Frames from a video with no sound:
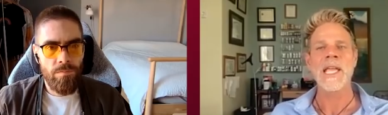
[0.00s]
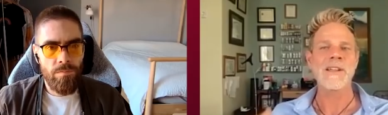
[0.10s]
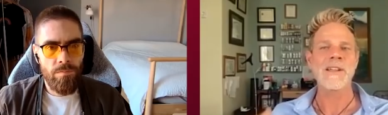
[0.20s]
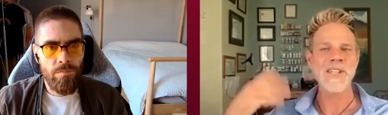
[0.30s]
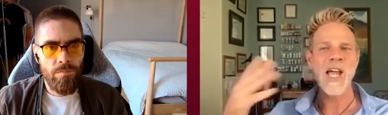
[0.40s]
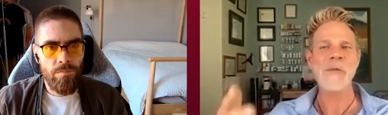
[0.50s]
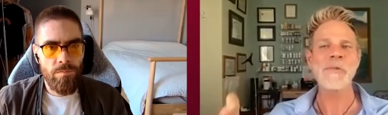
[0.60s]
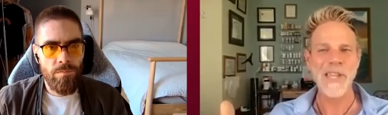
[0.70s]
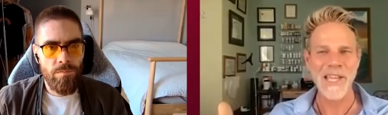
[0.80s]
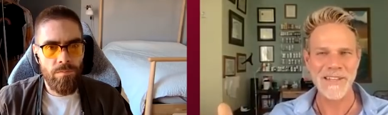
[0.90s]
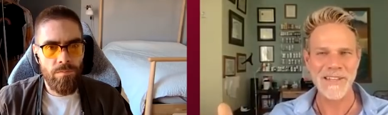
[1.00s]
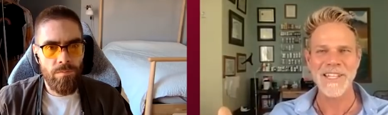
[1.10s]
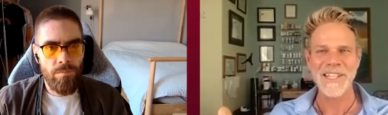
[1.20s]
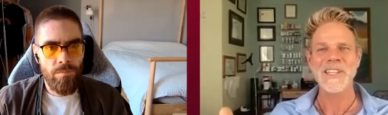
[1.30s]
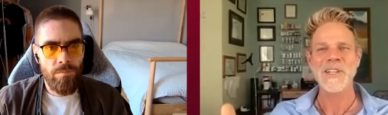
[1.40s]
Speaker 1: And on top of that,
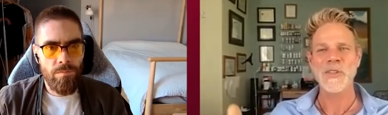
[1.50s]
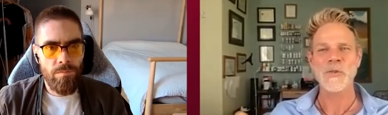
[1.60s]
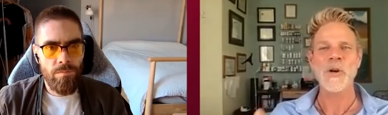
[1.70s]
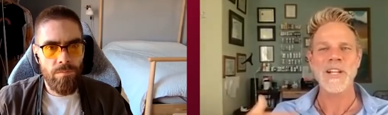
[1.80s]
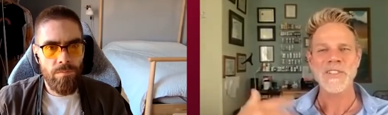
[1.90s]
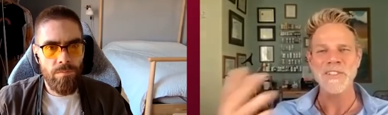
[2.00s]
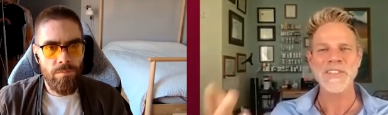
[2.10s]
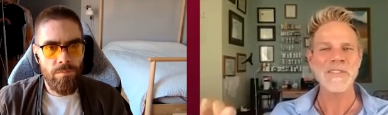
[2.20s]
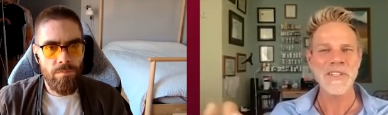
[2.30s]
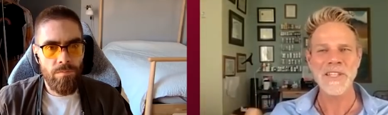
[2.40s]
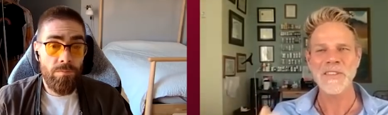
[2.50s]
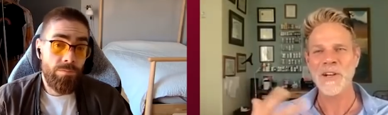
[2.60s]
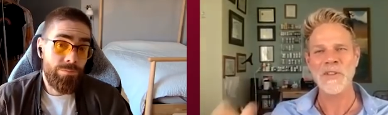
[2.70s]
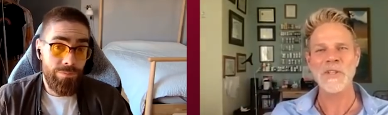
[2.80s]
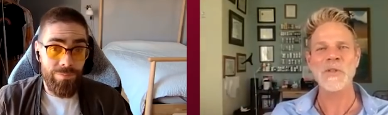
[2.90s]
you know, they're watching TV, they're
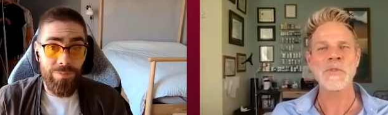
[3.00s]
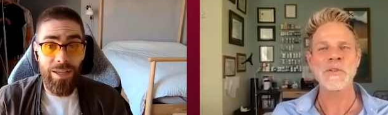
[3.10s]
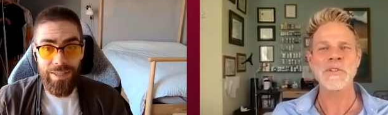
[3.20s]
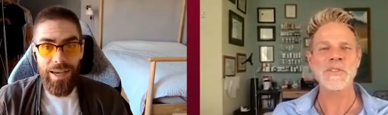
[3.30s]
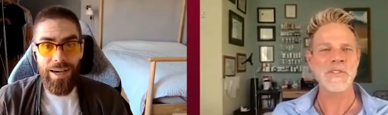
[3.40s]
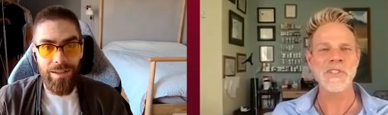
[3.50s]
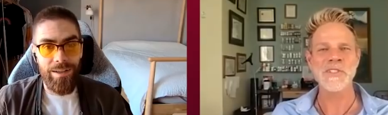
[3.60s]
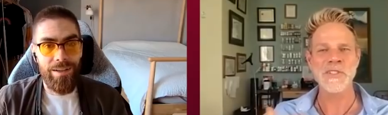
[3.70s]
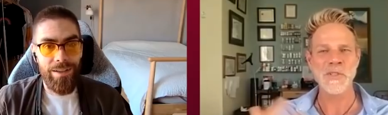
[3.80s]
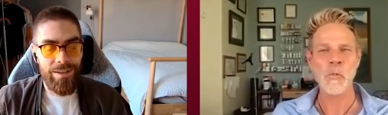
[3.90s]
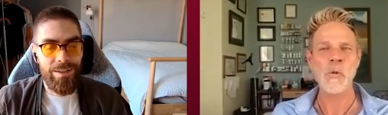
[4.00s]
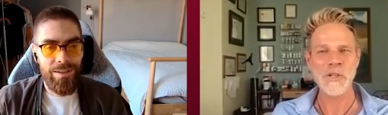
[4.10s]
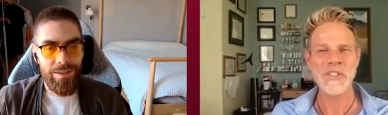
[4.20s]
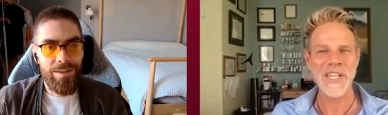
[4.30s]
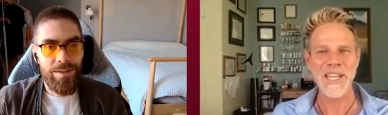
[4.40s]
on their computer. Exactly. So it's just it's a
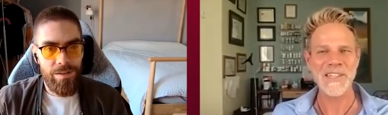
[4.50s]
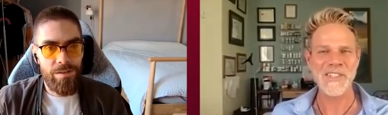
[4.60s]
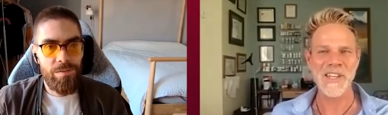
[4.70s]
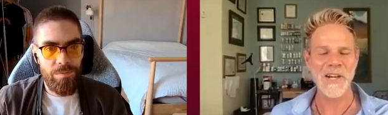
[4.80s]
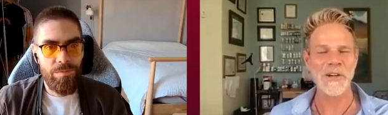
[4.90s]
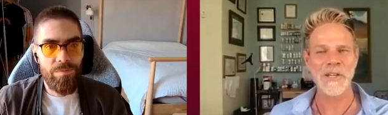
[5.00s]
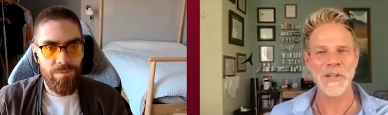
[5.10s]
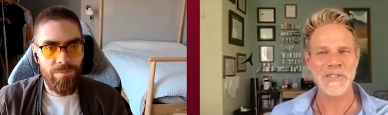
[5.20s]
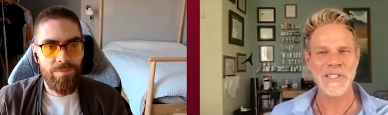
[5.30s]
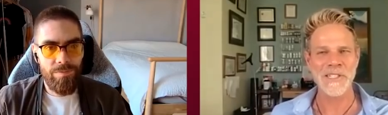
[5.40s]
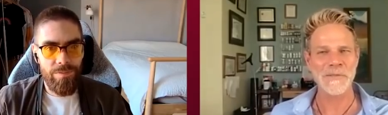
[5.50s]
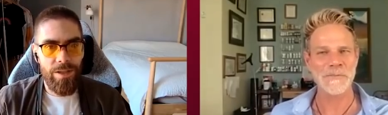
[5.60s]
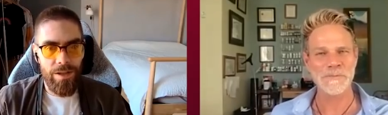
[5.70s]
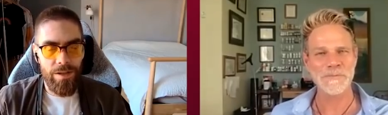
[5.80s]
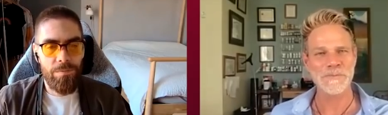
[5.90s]
worst case scenario, isn't it?
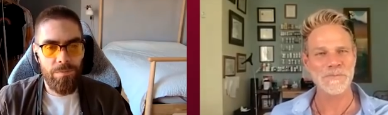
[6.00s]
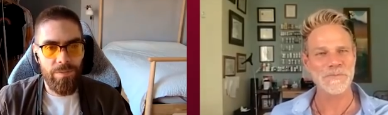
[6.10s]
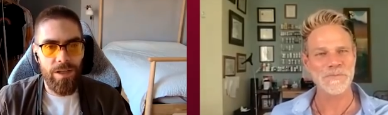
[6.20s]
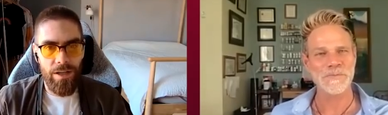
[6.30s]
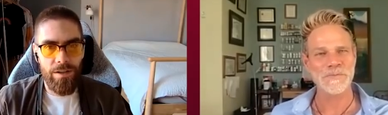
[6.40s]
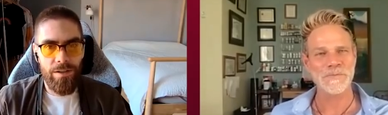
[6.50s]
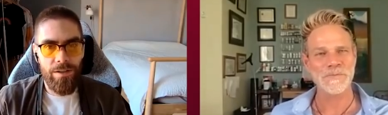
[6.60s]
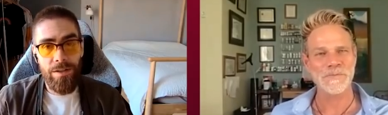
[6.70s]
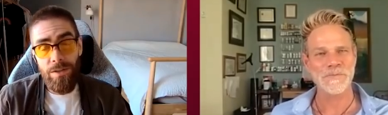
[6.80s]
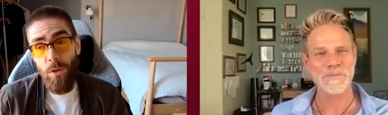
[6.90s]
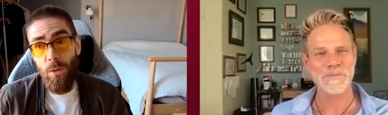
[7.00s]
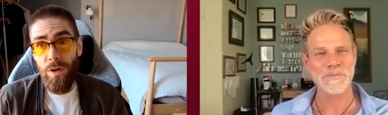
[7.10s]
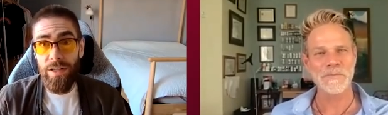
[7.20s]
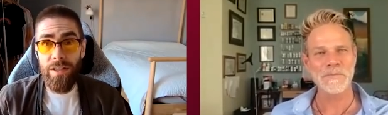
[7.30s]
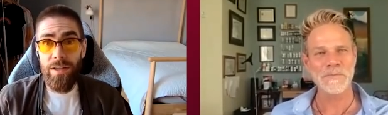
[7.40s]
Speaker 2: Yeah. Yeah. So
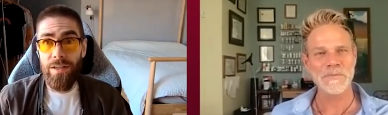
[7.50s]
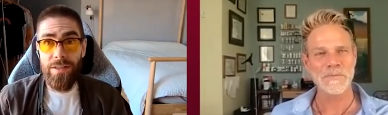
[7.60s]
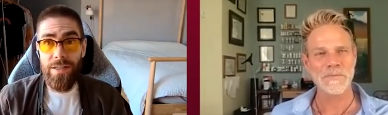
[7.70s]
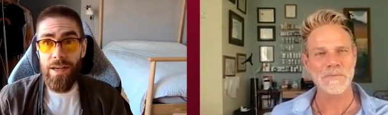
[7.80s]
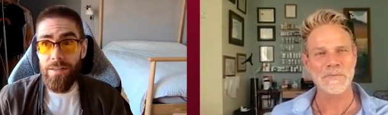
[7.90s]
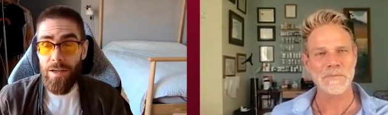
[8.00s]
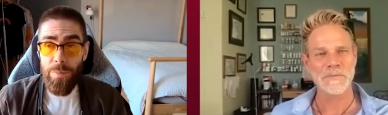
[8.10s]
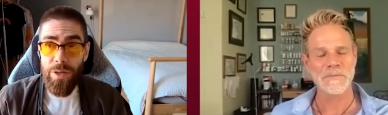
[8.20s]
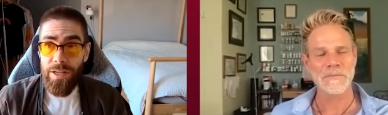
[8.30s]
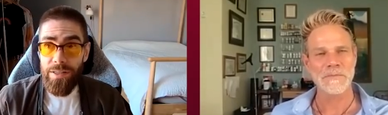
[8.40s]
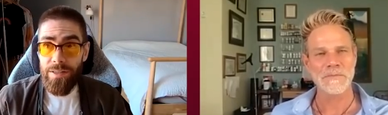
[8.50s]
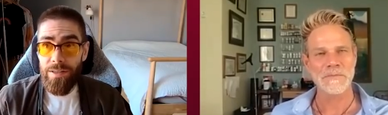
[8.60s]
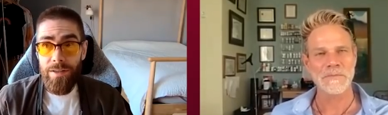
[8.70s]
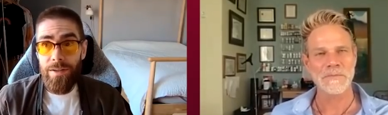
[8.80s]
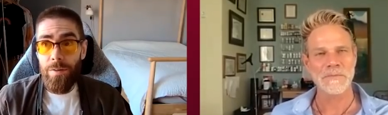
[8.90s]
in, in a sense, I mean,
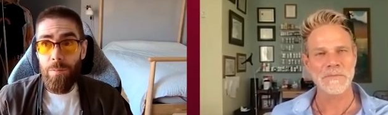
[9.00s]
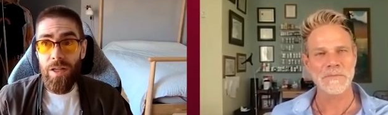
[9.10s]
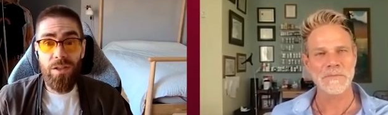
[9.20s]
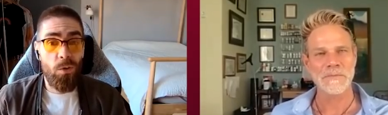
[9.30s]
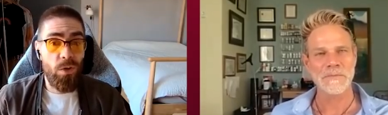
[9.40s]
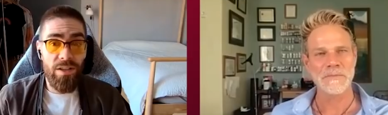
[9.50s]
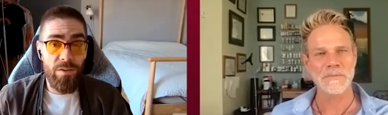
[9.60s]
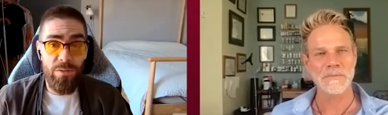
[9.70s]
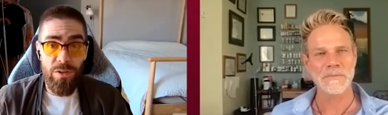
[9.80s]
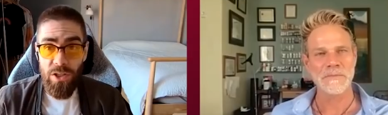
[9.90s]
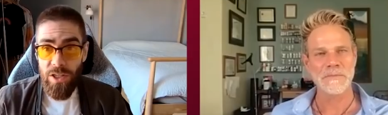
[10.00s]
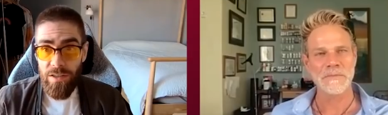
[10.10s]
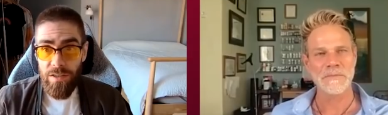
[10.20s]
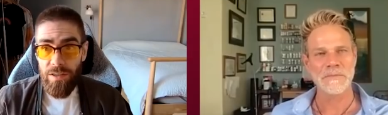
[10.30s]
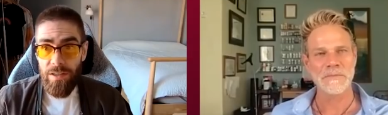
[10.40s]
it's melatonin
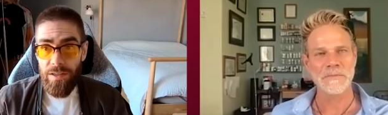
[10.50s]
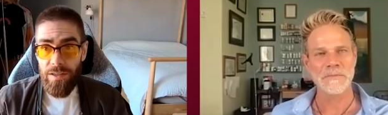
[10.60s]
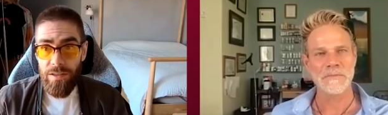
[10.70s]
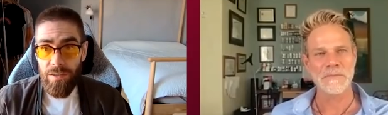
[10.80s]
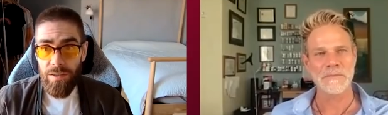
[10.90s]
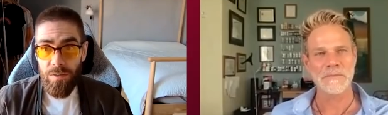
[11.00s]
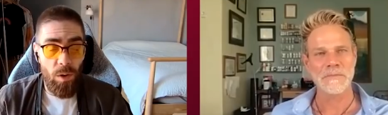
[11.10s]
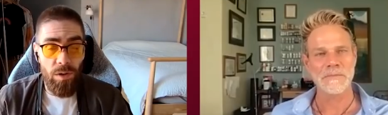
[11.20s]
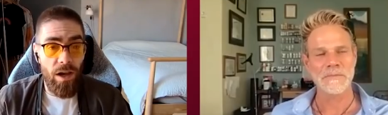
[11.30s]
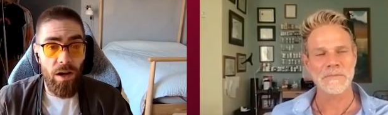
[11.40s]
deficiency is, is probably